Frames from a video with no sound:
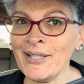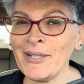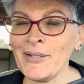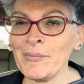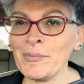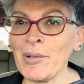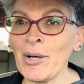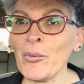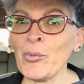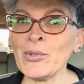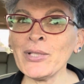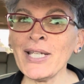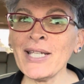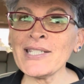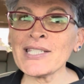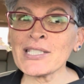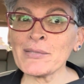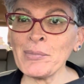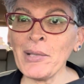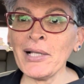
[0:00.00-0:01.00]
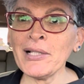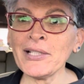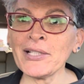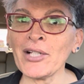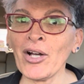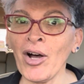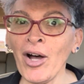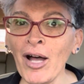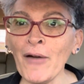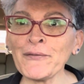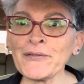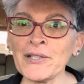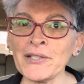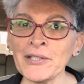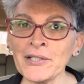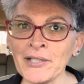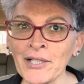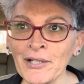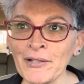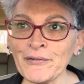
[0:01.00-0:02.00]
But when they smell it often
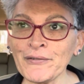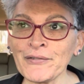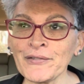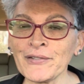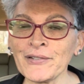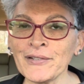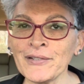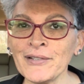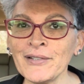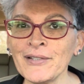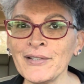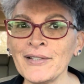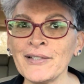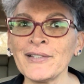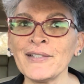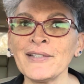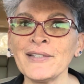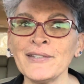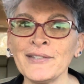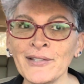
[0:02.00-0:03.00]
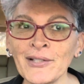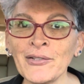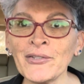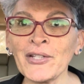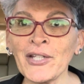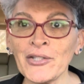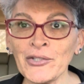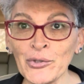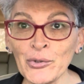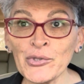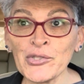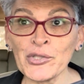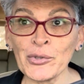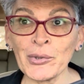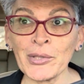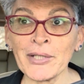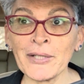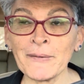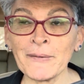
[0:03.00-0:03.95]
enough, they'll get used to it.